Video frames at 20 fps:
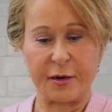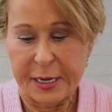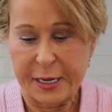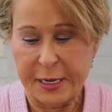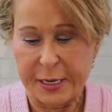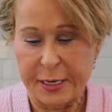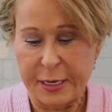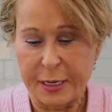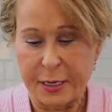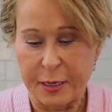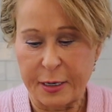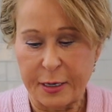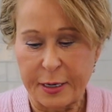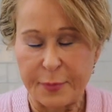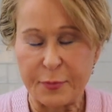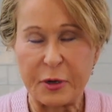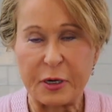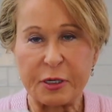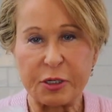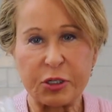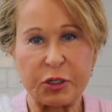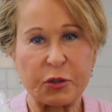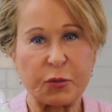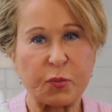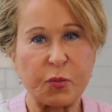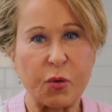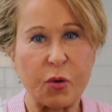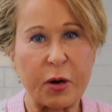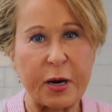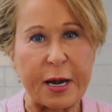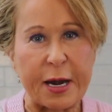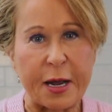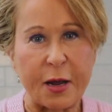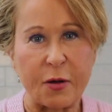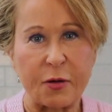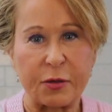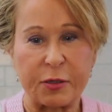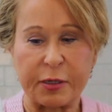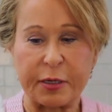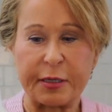And I'm gonna just pour it
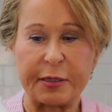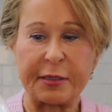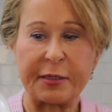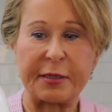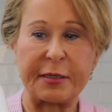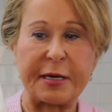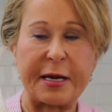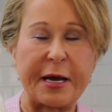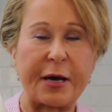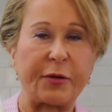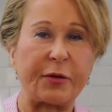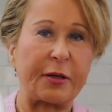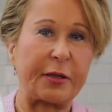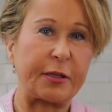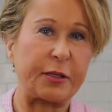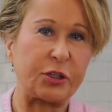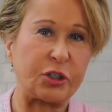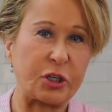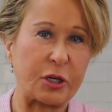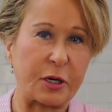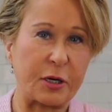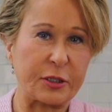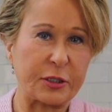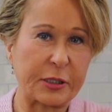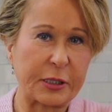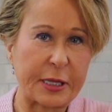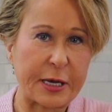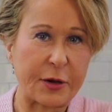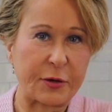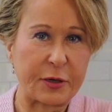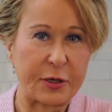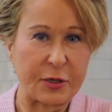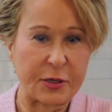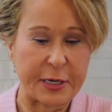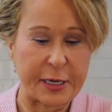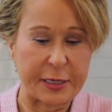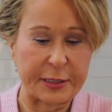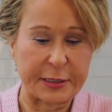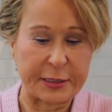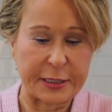out because now that the jar is cloudy, you
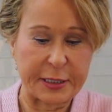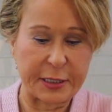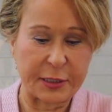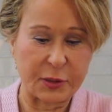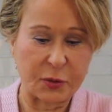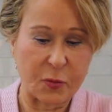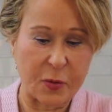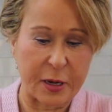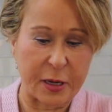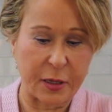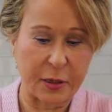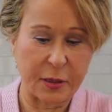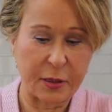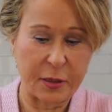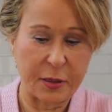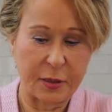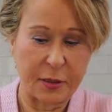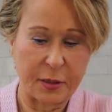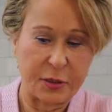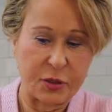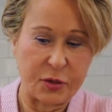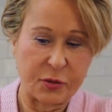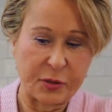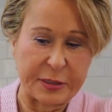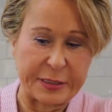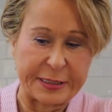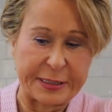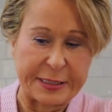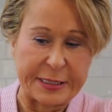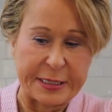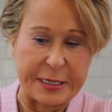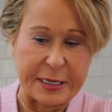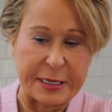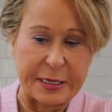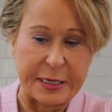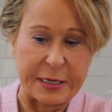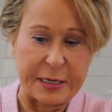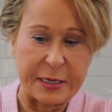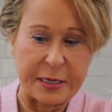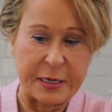can't see it as well. And you can
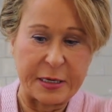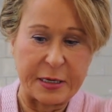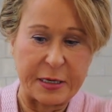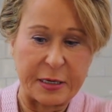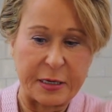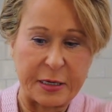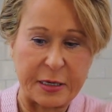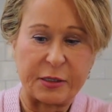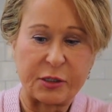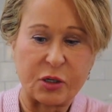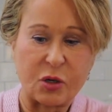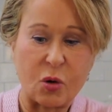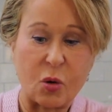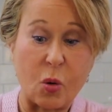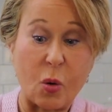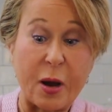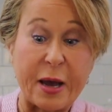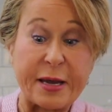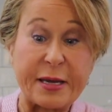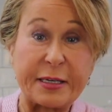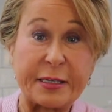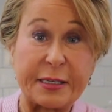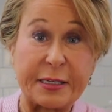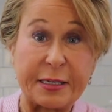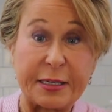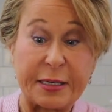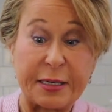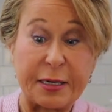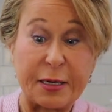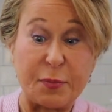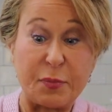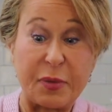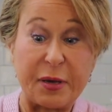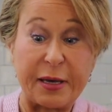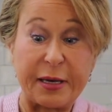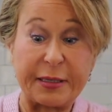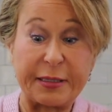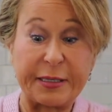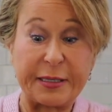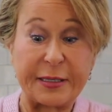see it's quite a
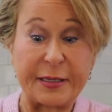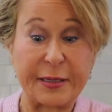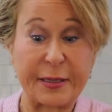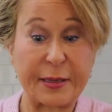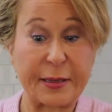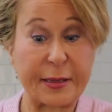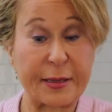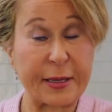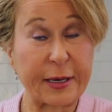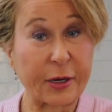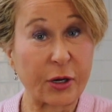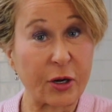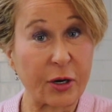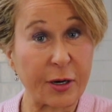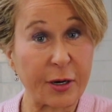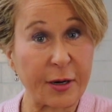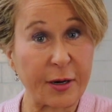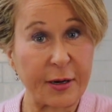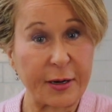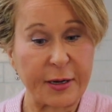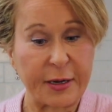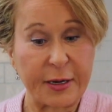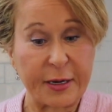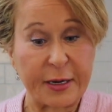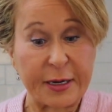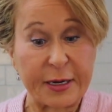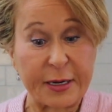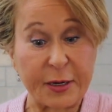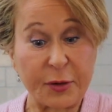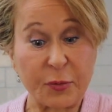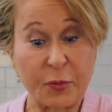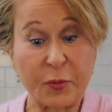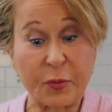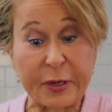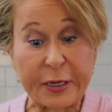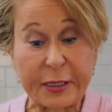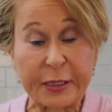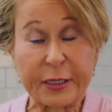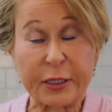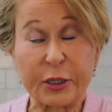bit thicker. It
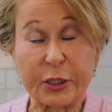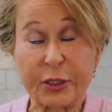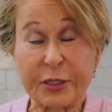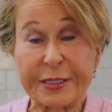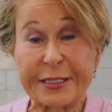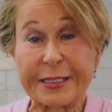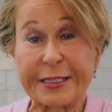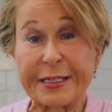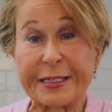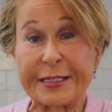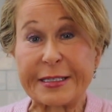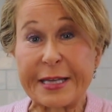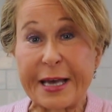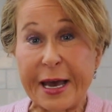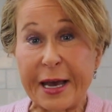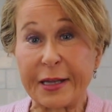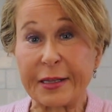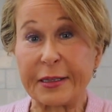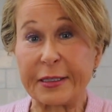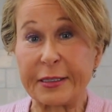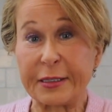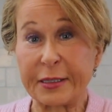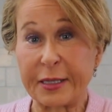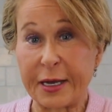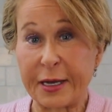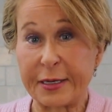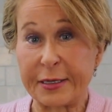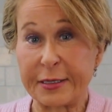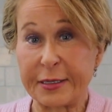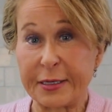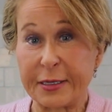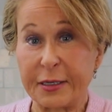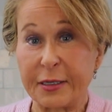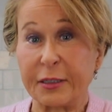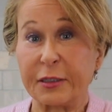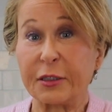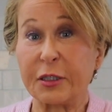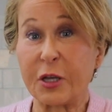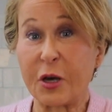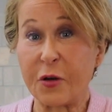really looks exactly like
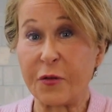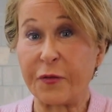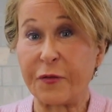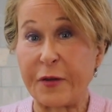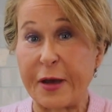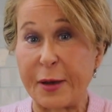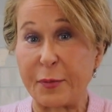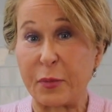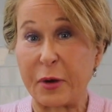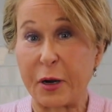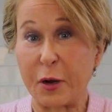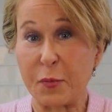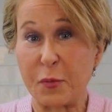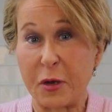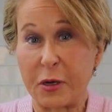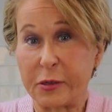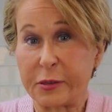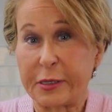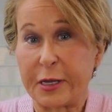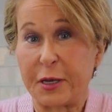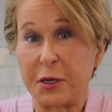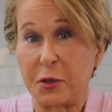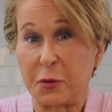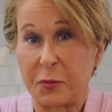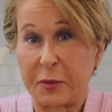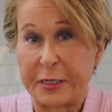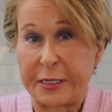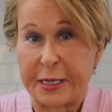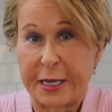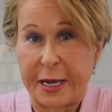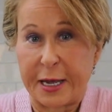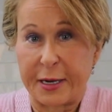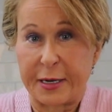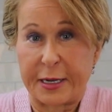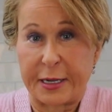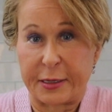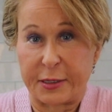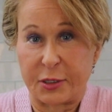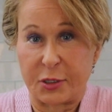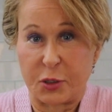low-fat buttermilk that you would get
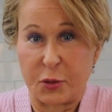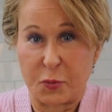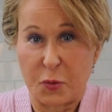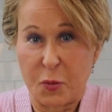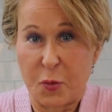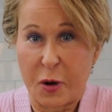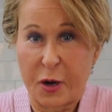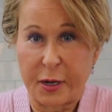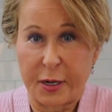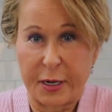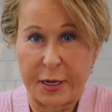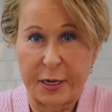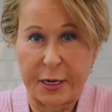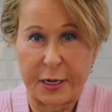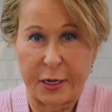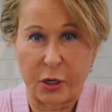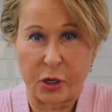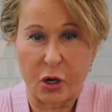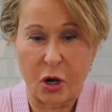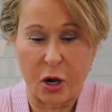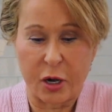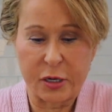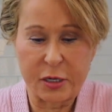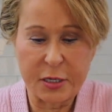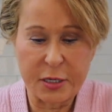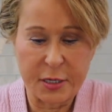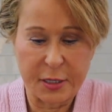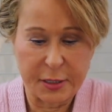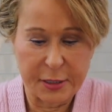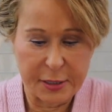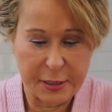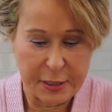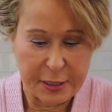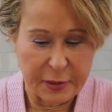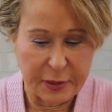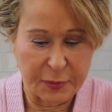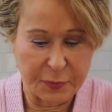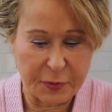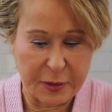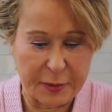at the supermarket in a carton.
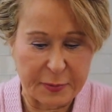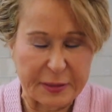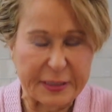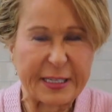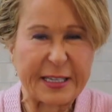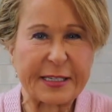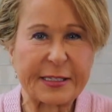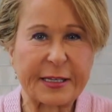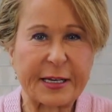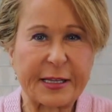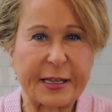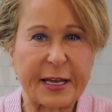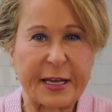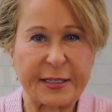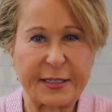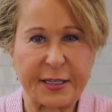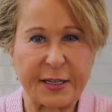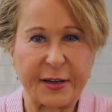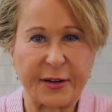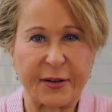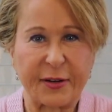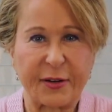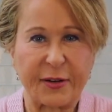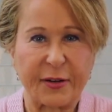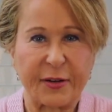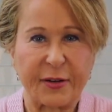It probably tastes like that too.